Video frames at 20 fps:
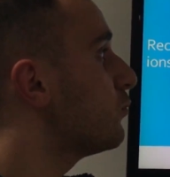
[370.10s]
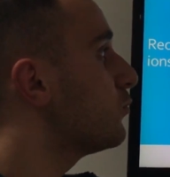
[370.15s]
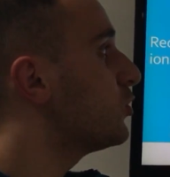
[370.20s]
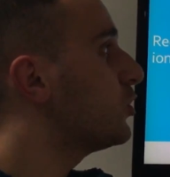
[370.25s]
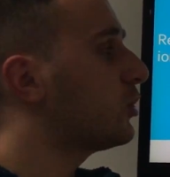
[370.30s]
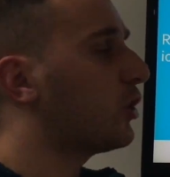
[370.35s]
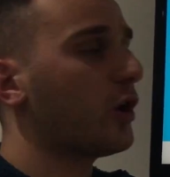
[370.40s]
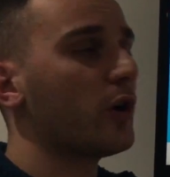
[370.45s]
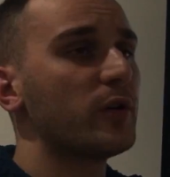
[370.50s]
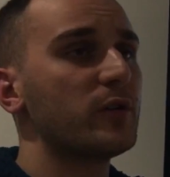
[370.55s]

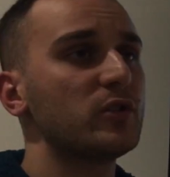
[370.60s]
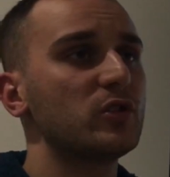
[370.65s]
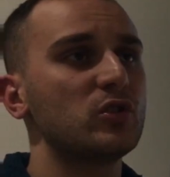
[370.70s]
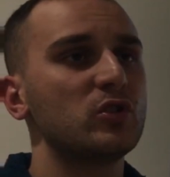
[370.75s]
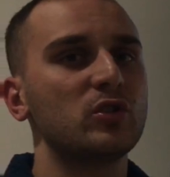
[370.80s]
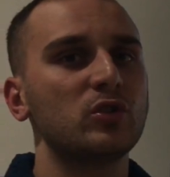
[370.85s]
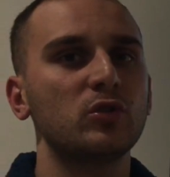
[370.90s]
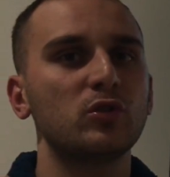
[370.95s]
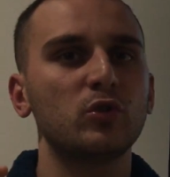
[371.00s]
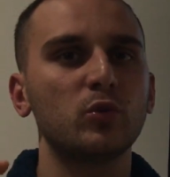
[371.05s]

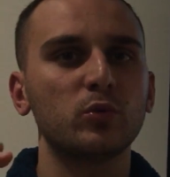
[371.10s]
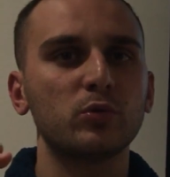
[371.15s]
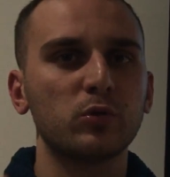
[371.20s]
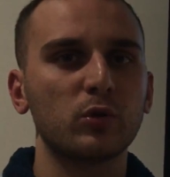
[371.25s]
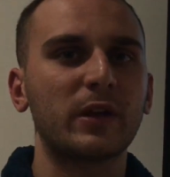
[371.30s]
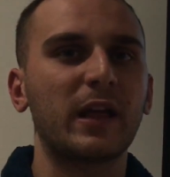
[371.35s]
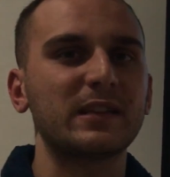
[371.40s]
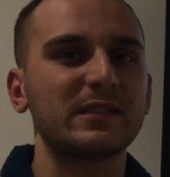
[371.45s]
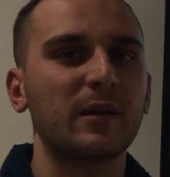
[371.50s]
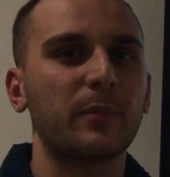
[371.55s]
you would
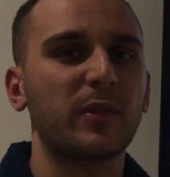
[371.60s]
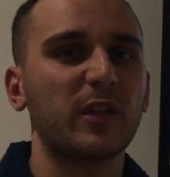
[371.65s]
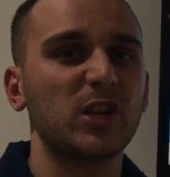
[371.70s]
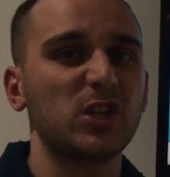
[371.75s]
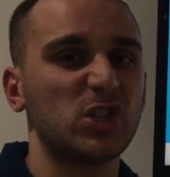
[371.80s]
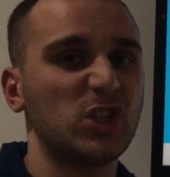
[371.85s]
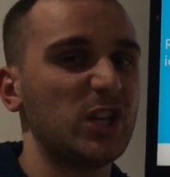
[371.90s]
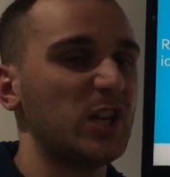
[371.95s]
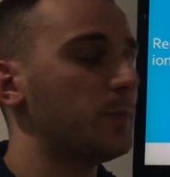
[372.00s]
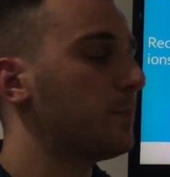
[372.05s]
look at something
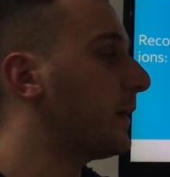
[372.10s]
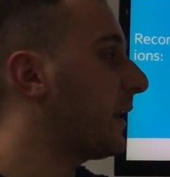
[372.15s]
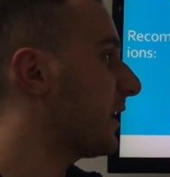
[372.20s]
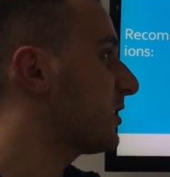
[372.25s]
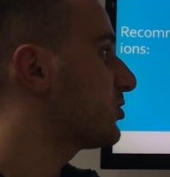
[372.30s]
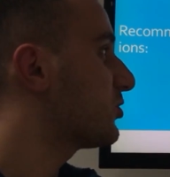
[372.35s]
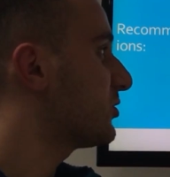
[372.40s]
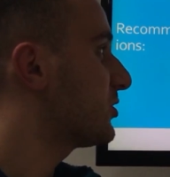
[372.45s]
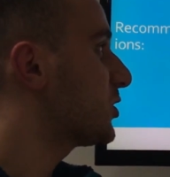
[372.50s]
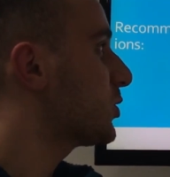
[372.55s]
cheap and
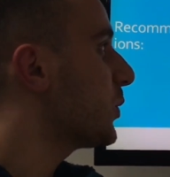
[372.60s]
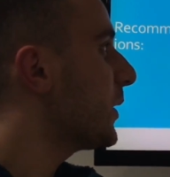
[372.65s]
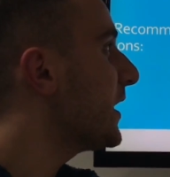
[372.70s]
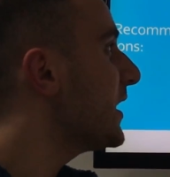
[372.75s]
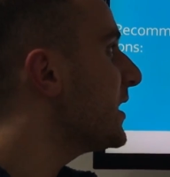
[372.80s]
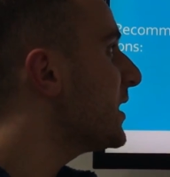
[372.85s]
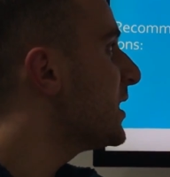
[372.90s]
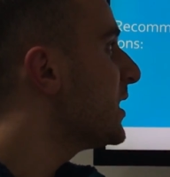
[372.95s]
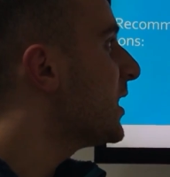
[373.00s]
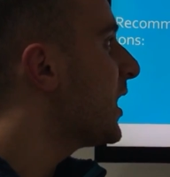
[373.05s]
extra
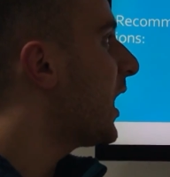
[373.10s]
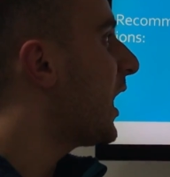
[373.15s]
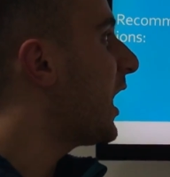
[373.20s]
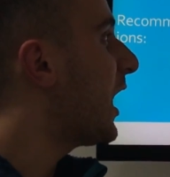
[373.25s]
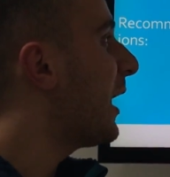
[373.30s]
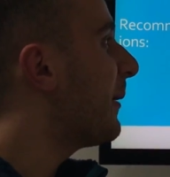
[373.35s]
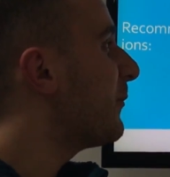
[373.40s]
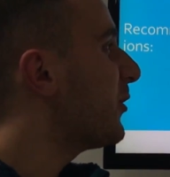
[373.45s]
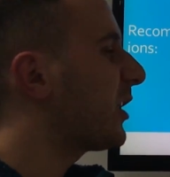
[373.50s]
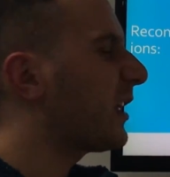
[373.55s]
sweet.
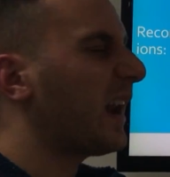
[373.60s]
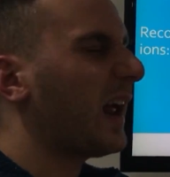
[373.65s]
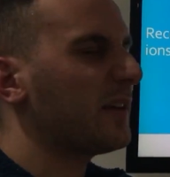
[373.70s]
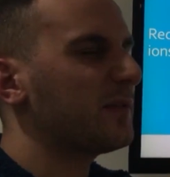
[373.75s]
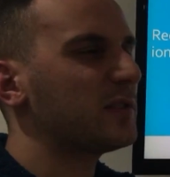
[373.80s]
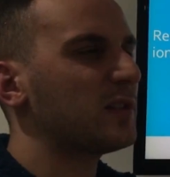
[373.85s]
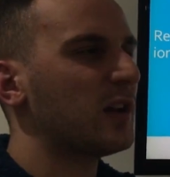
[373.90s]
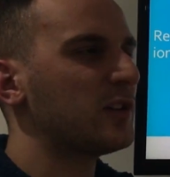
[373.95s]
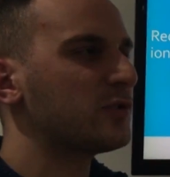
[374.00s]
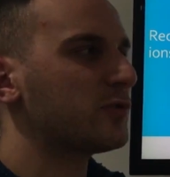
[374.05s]
You can
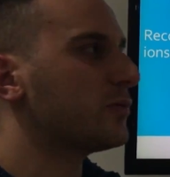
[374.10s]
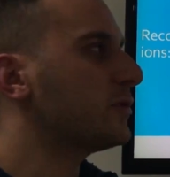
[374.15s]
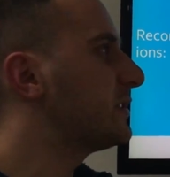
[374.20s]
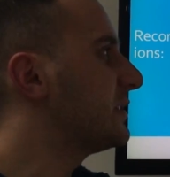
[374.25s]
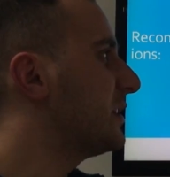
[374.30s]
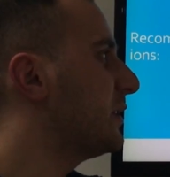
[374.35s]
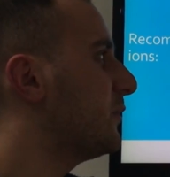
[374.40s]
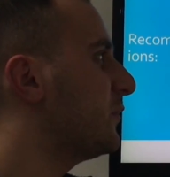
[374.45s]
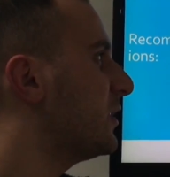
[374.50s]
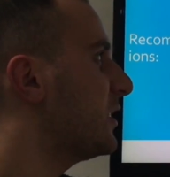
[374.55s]
advertise through
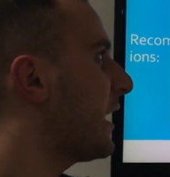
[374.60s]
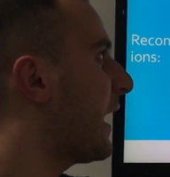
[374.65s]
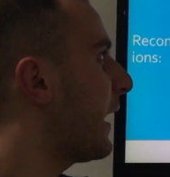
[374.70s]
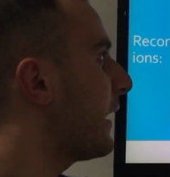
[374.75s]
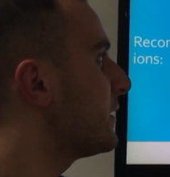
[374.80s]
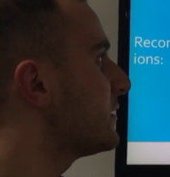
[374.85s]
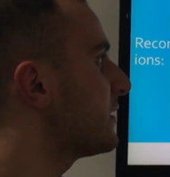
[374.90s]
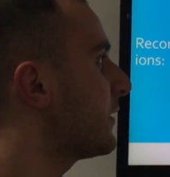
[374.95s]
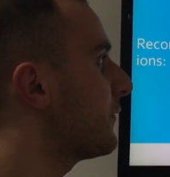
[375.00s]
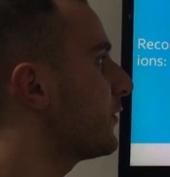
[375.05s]
TV
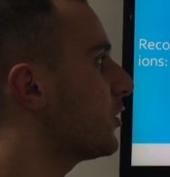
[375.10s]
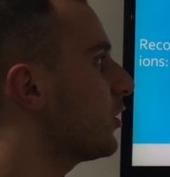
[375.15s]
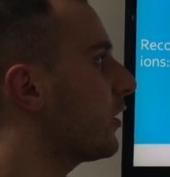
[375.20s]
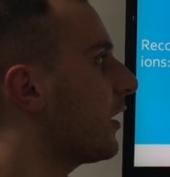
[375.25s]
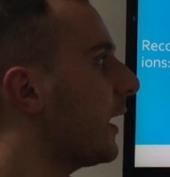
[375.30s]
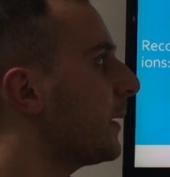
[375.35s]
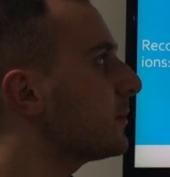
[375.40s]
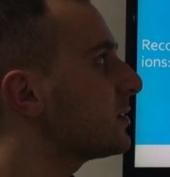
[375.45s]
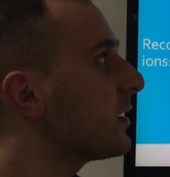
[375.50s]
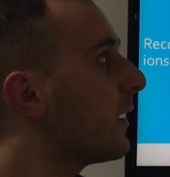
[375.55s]
ads and video
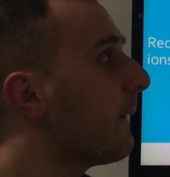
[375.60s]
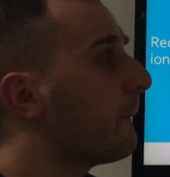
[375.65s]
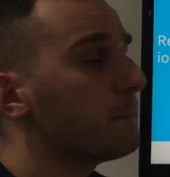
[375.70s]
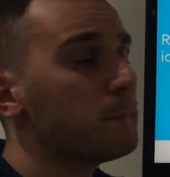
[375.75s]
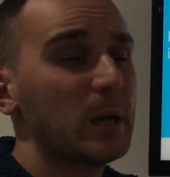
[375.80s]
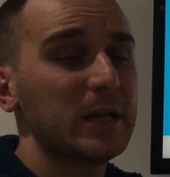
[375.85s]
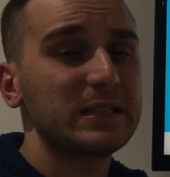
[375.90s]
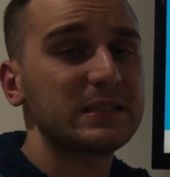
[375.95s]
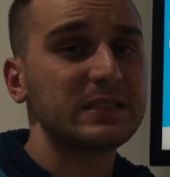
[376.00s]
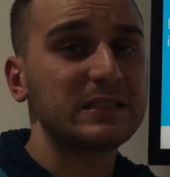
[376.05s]
games.
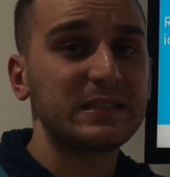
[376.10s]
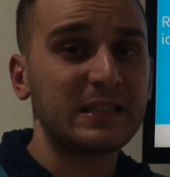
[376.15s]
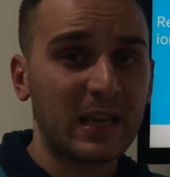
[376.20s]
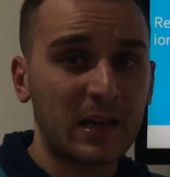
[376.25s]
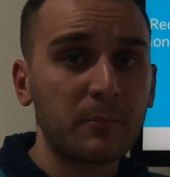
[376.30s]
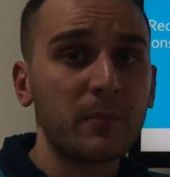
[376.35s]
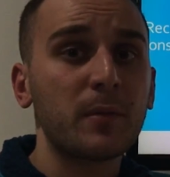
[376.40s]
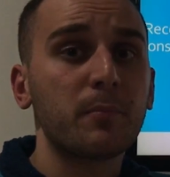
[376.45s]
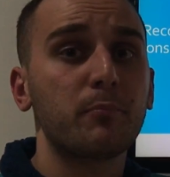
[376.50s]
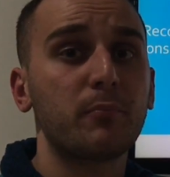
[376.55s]
But
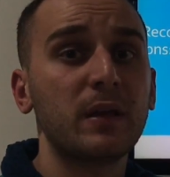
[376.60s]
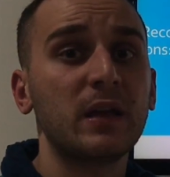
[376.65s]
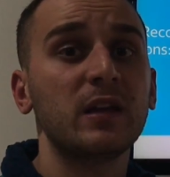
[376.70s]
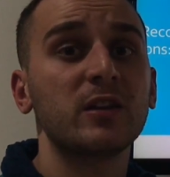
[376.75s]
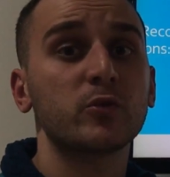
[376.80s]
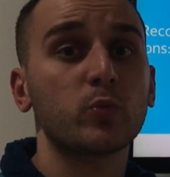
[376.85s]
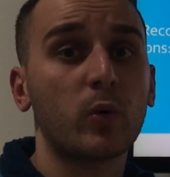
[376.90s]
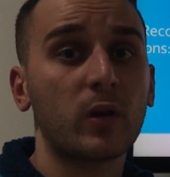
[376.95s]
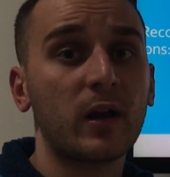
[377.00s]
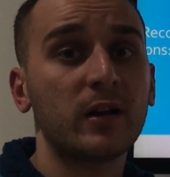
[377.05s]
segment B
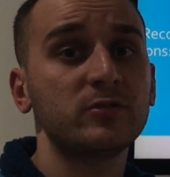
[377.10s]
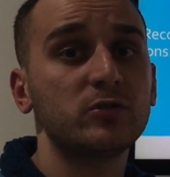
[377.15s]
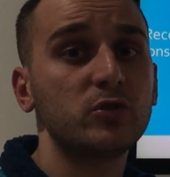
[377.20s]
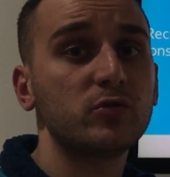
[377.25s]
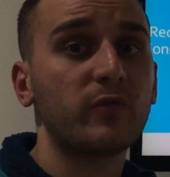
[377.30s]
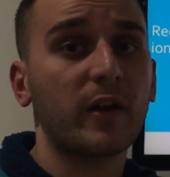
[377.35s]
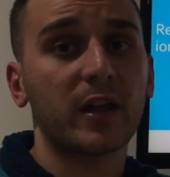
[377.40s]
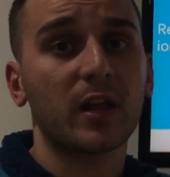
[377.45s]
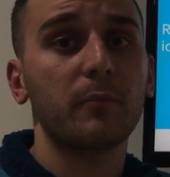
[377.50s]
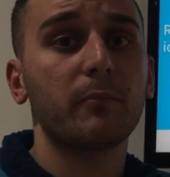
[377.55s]
is what I
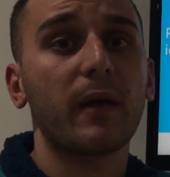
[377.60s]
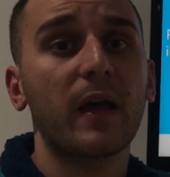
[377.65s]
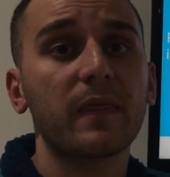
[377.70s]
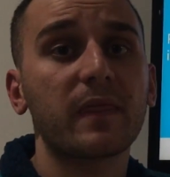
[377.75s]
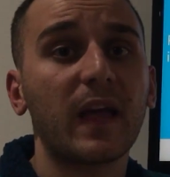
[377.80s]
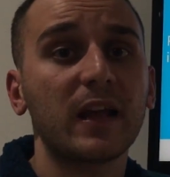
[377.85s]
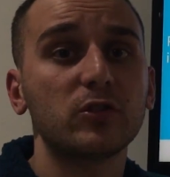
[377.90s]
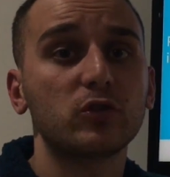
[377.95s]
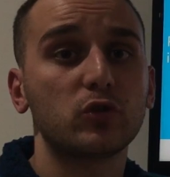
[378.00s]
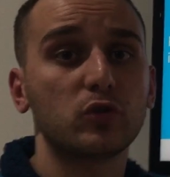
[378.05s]
do
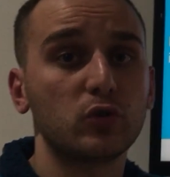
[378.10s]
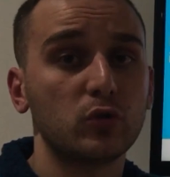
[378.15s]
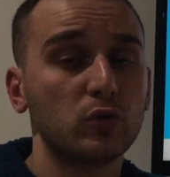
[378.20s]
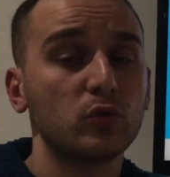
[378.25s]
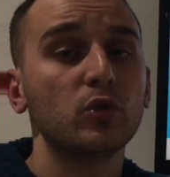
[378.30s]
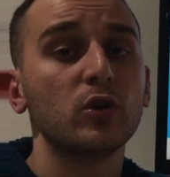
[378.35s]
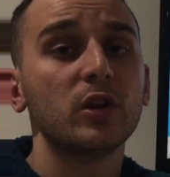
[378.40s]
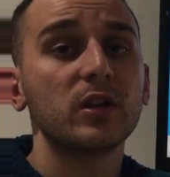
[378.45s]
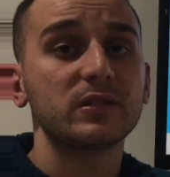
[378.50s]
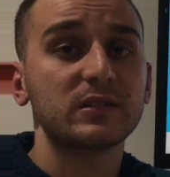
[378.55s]
recommend they
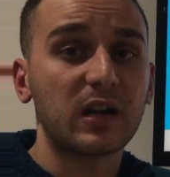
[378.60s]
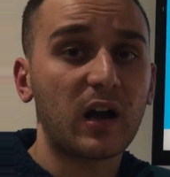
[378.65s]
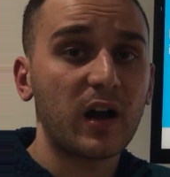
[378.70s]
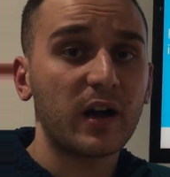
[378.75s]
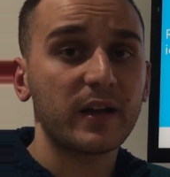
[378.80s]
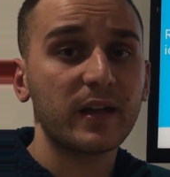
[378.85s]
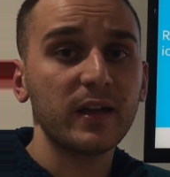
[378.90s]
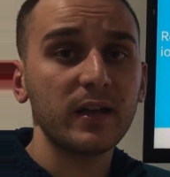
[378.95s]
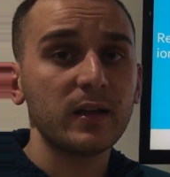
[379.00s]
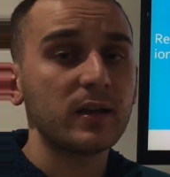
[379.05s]
do
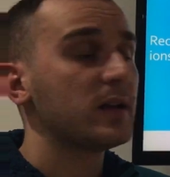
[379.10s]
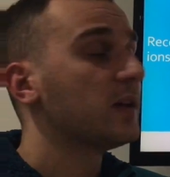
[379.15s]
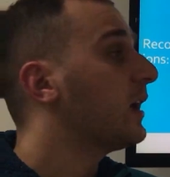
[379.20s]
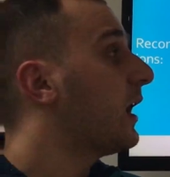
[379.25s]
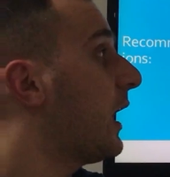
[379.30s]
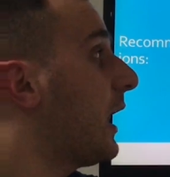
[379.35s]
target.